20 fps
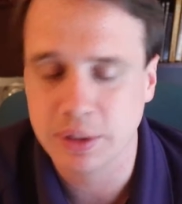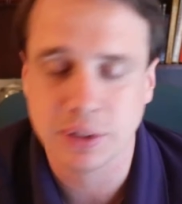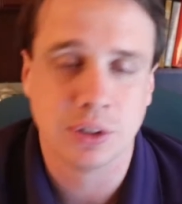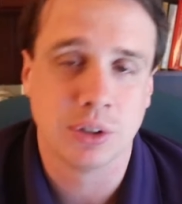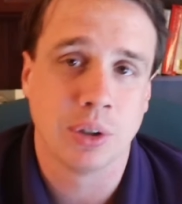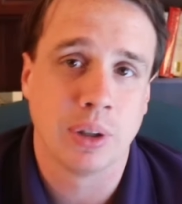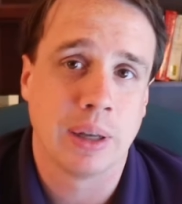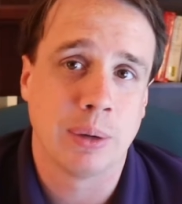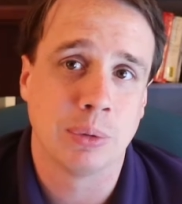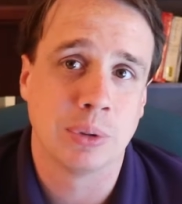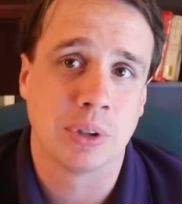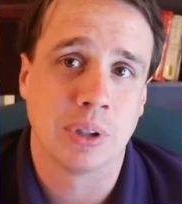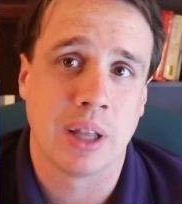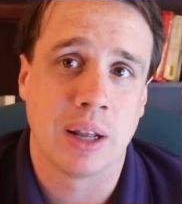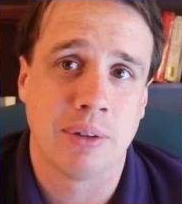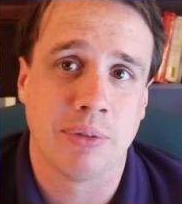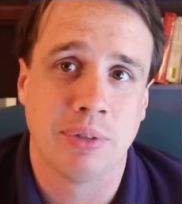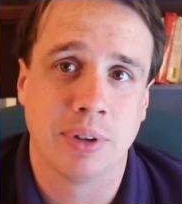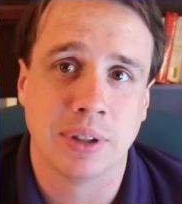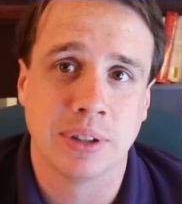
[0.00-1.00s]
so that was a
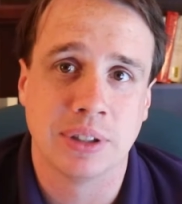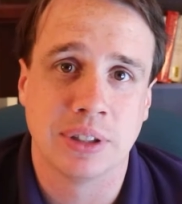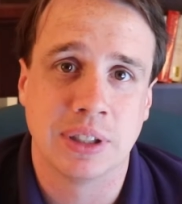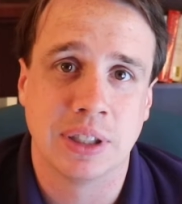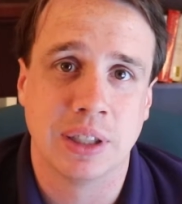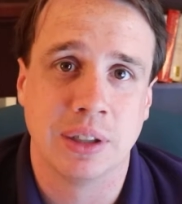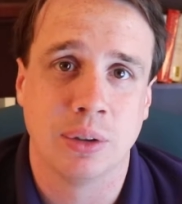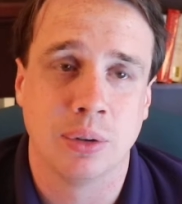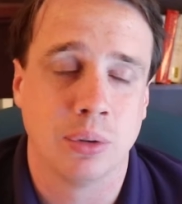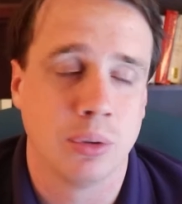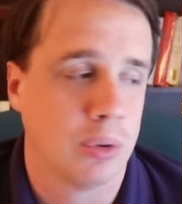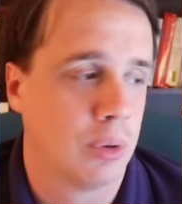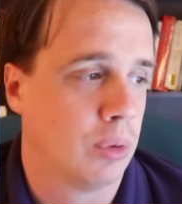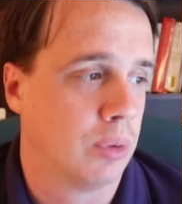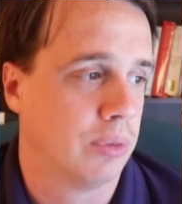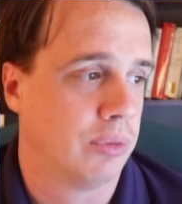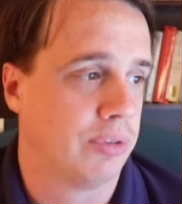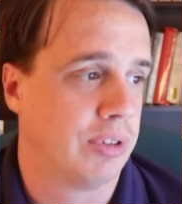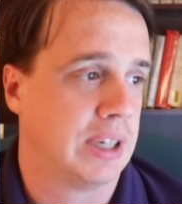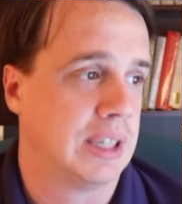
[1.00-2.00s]
lot of fun, seeing
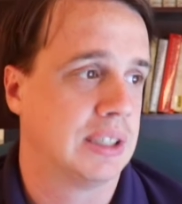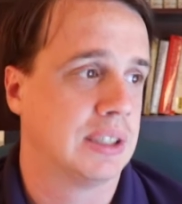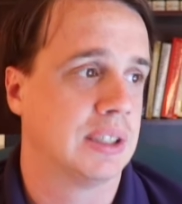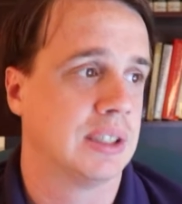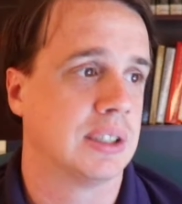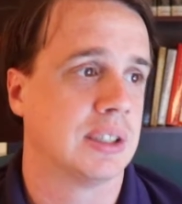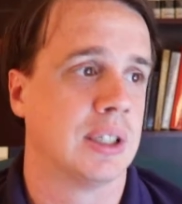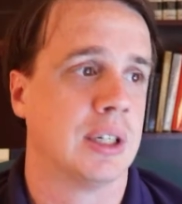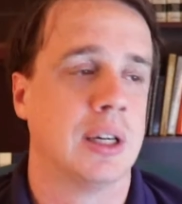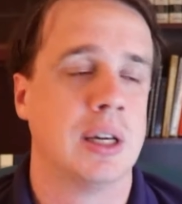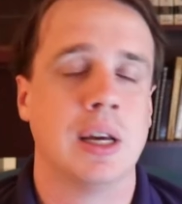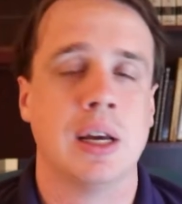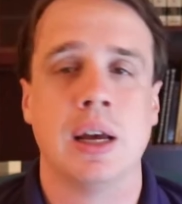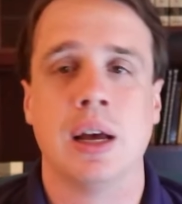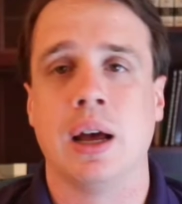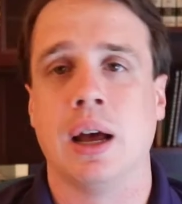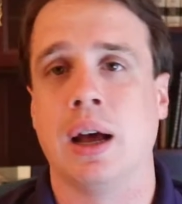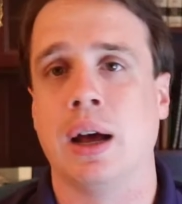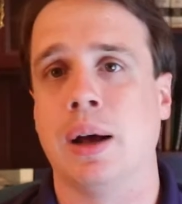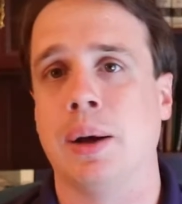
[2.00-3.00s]
old faces.
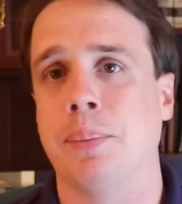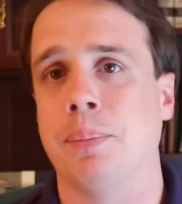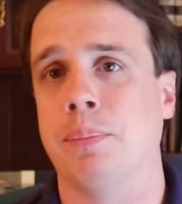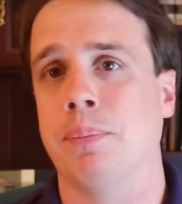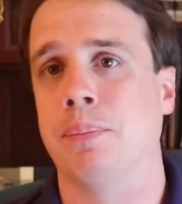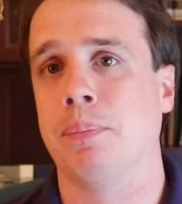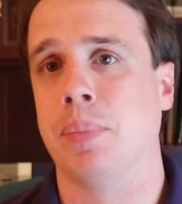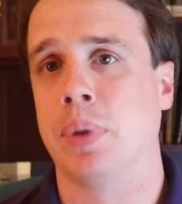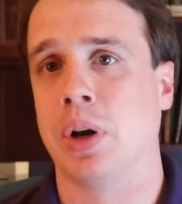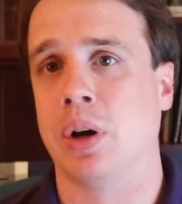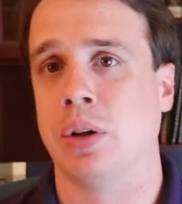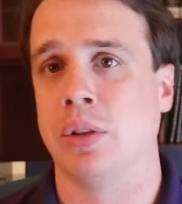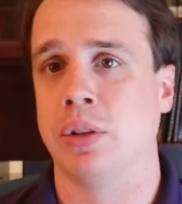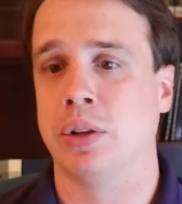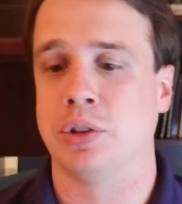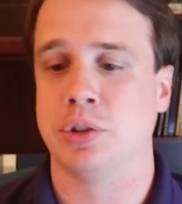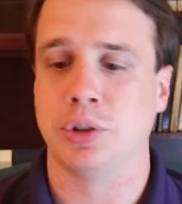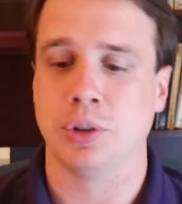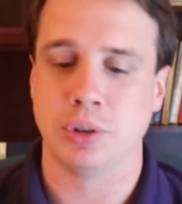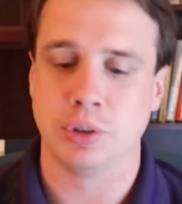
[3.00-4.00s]
But on
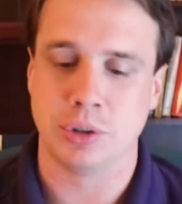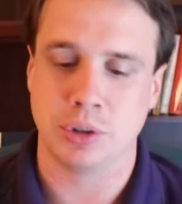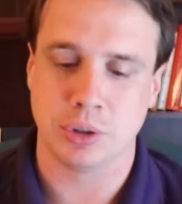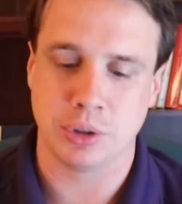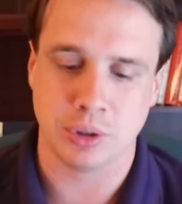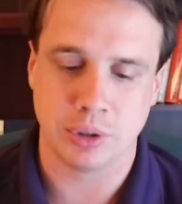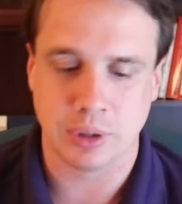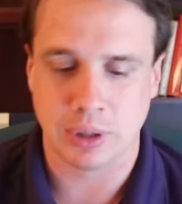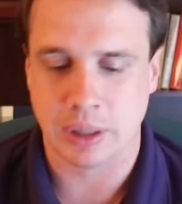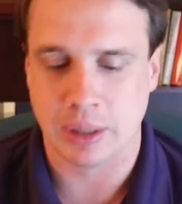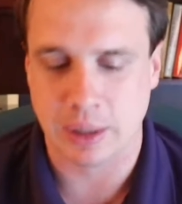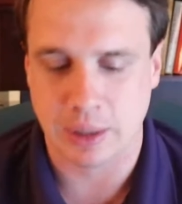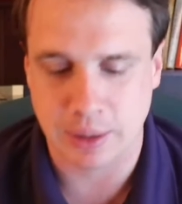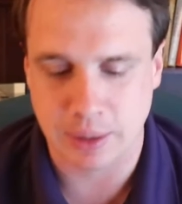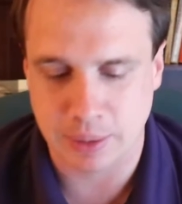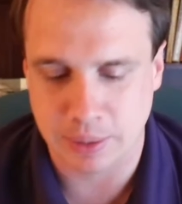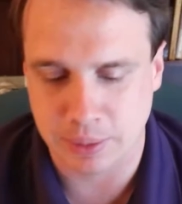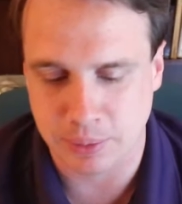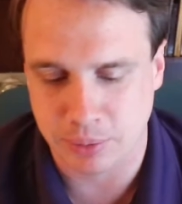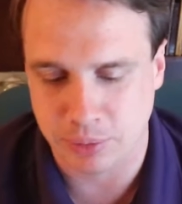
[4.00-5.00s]
the church
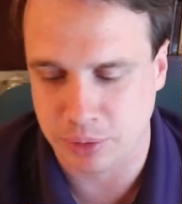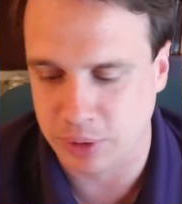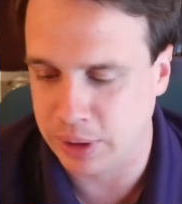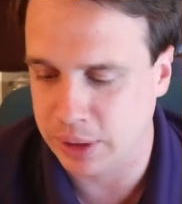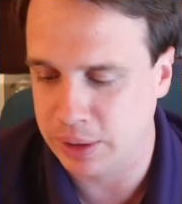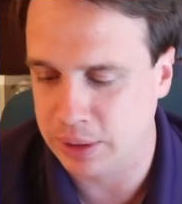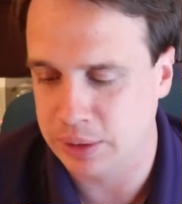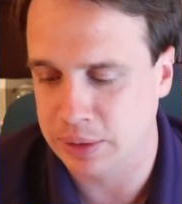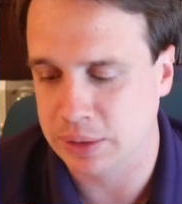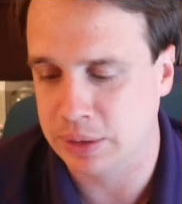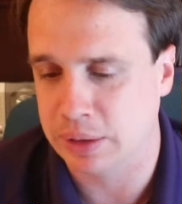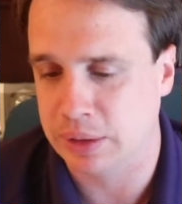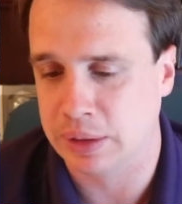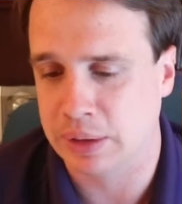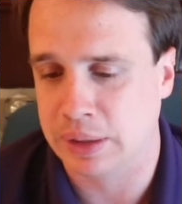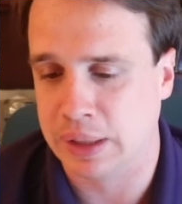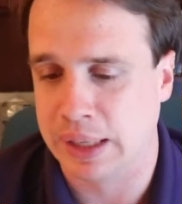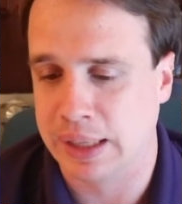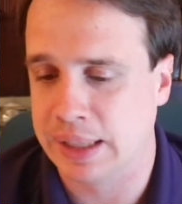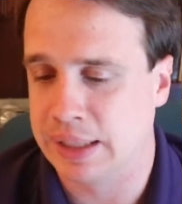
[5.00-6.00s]

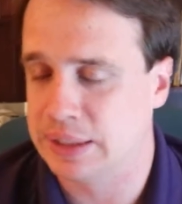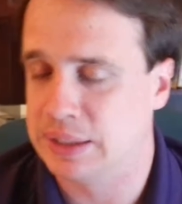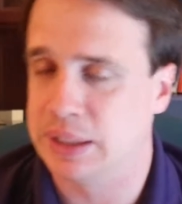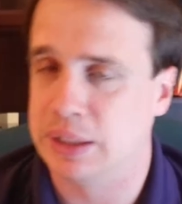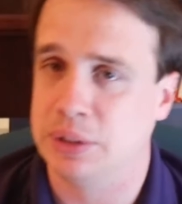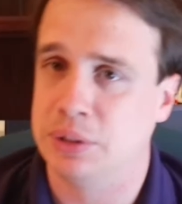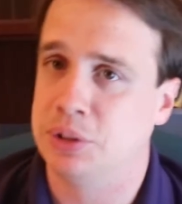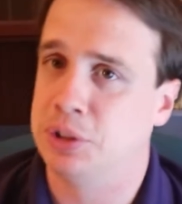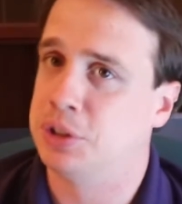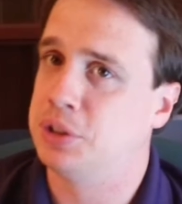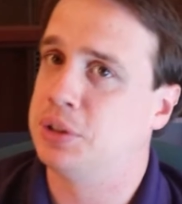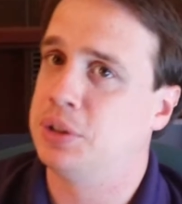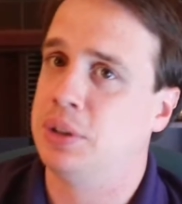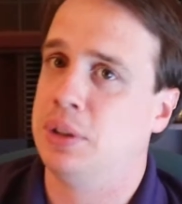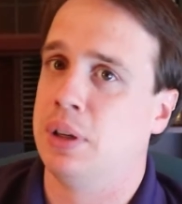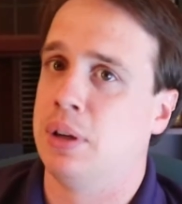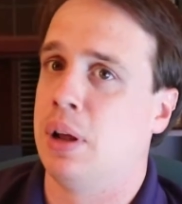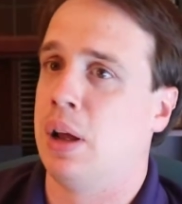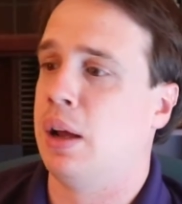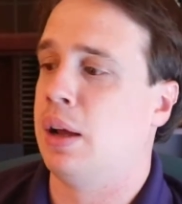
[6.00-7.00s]
front, like I said, just
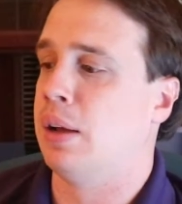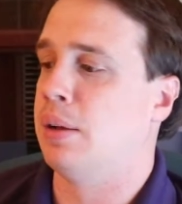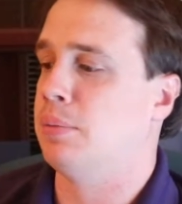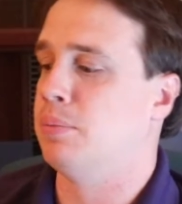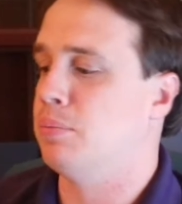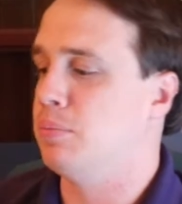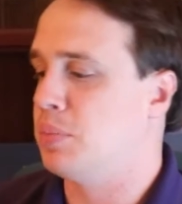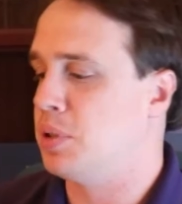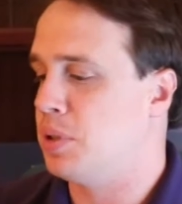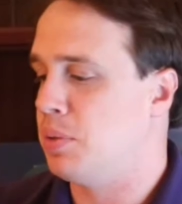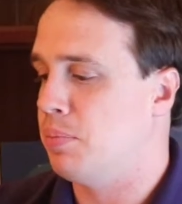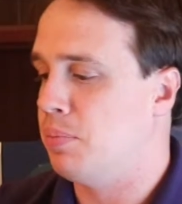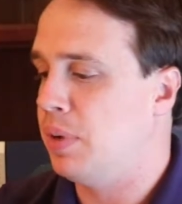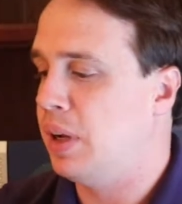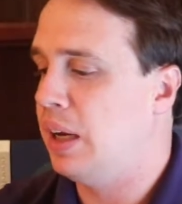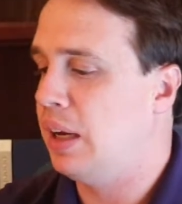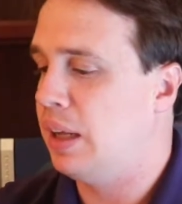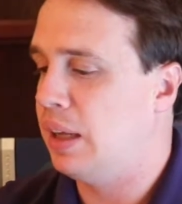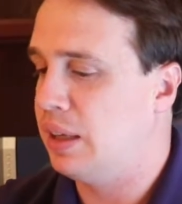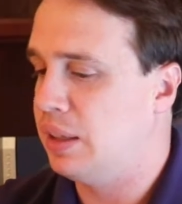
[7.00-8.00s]
some
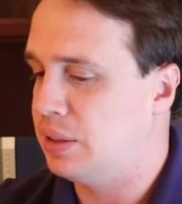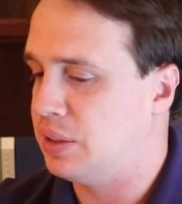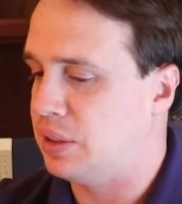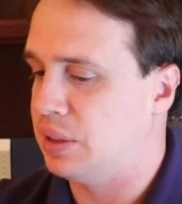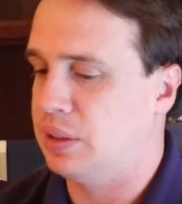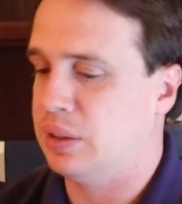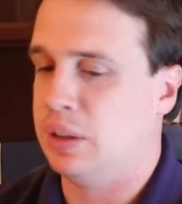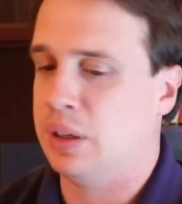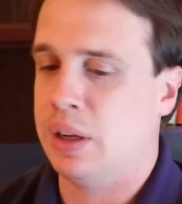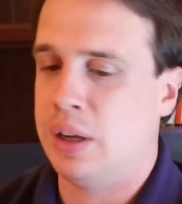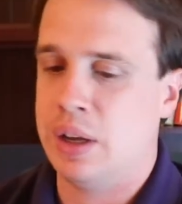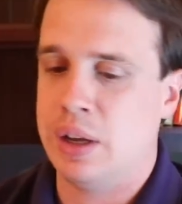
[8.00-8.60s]
meetings and